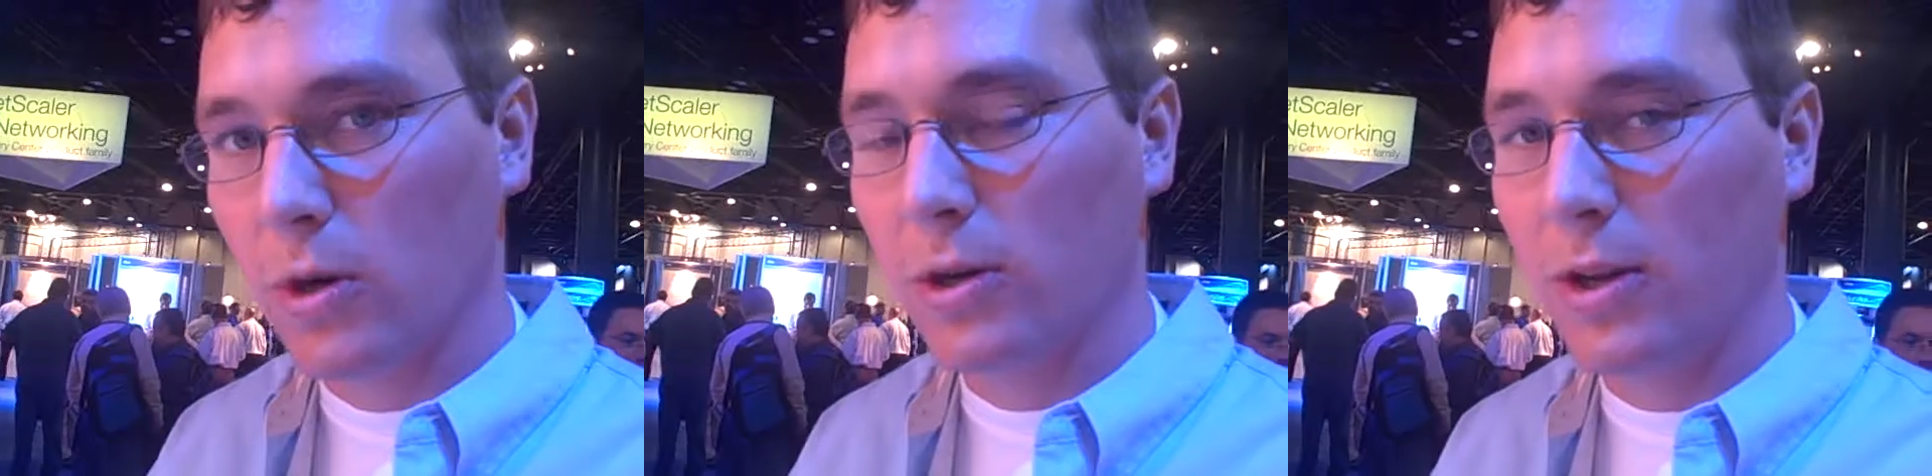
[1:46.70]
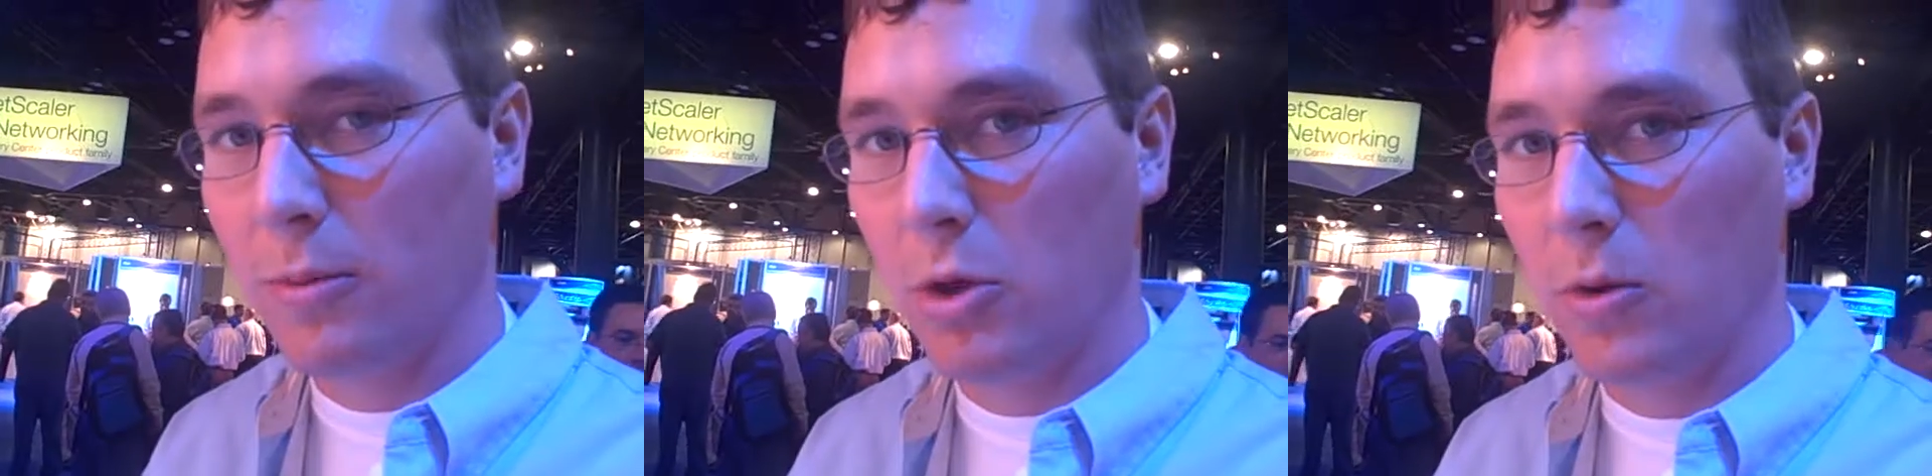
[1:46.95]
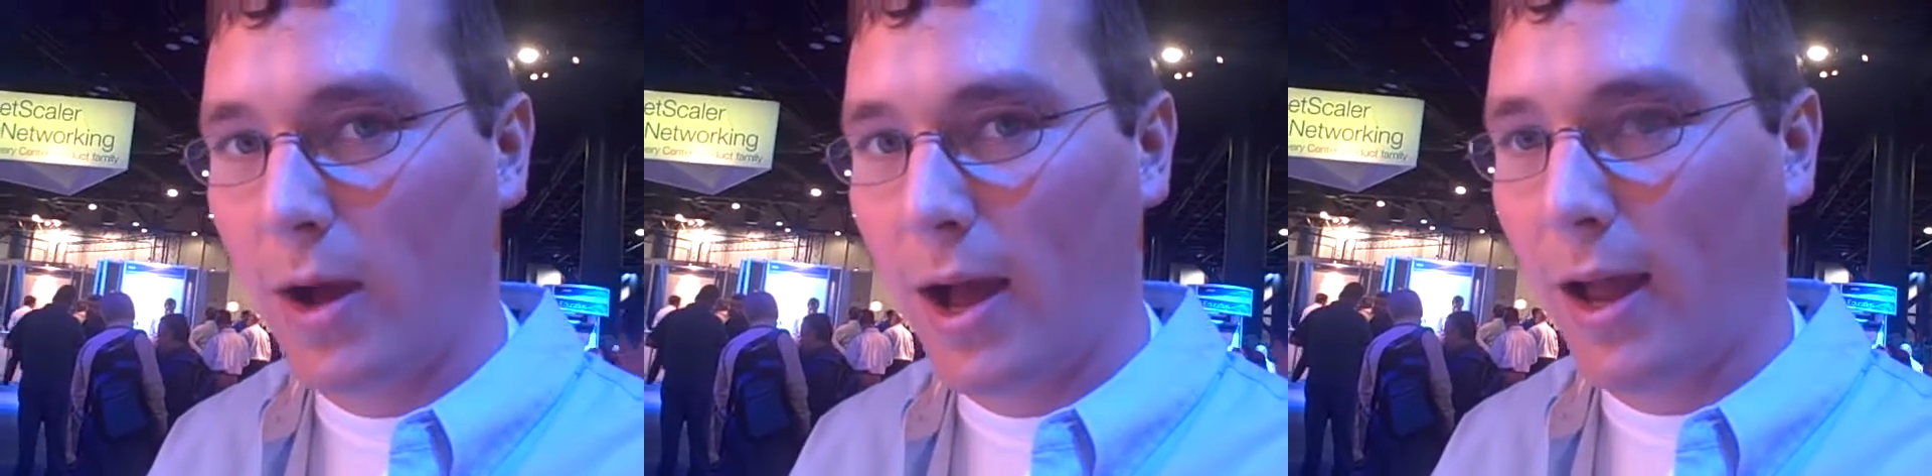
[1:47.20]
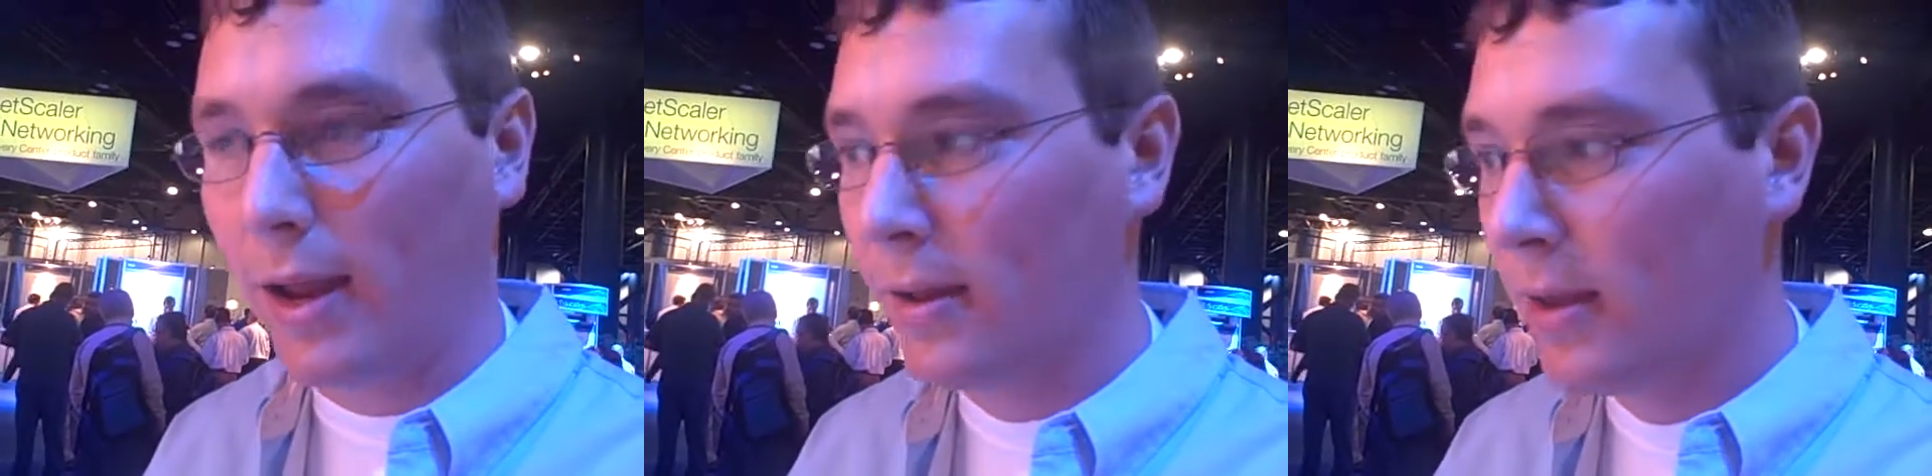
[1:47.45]
were in
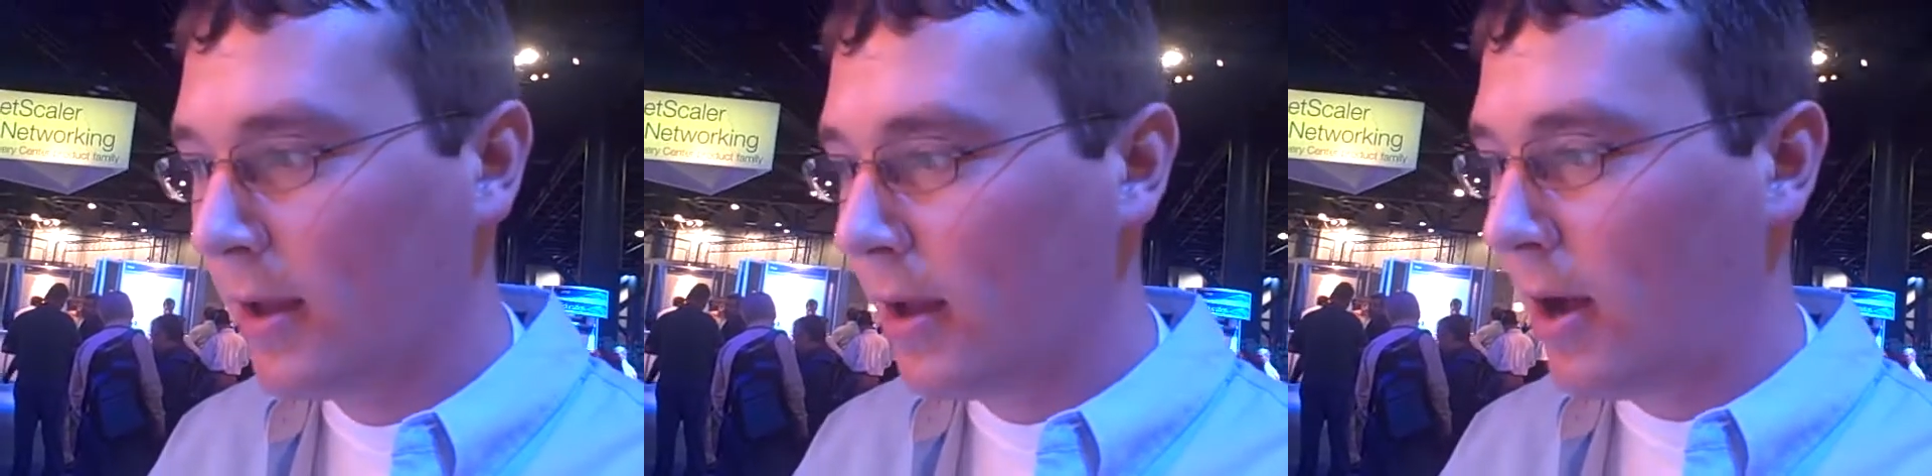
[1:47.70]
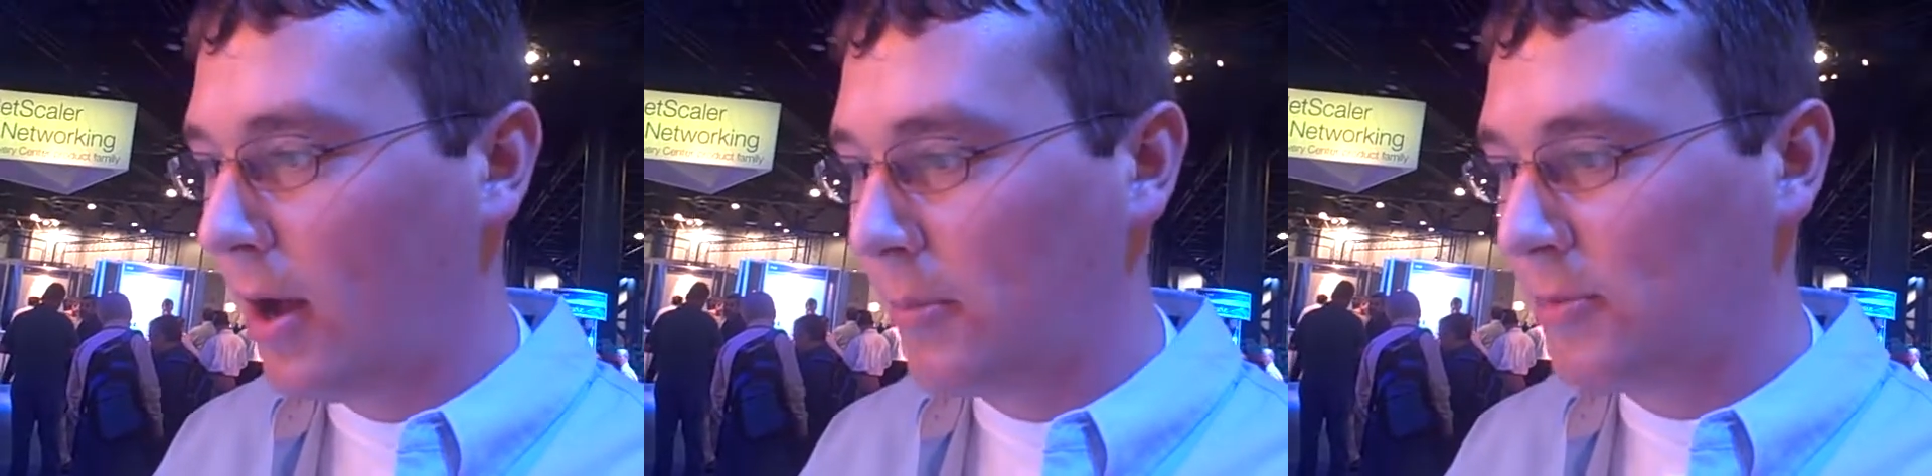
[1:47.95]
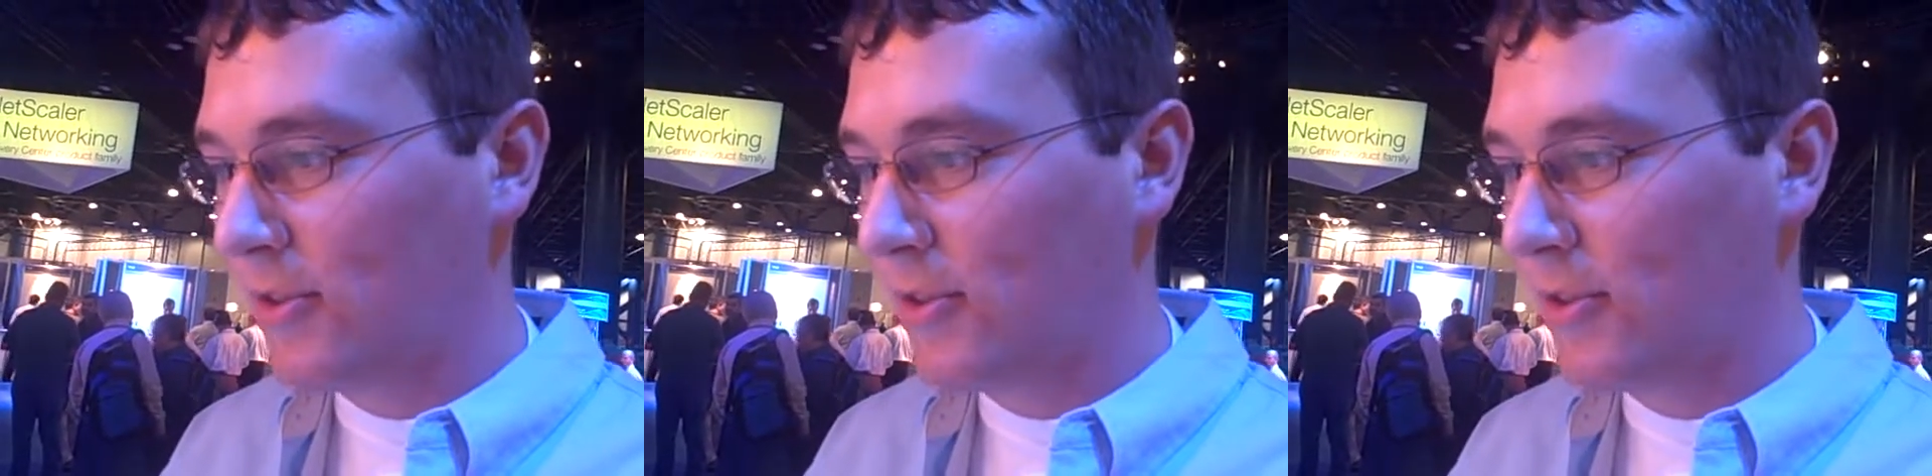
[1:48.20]
WI. Um,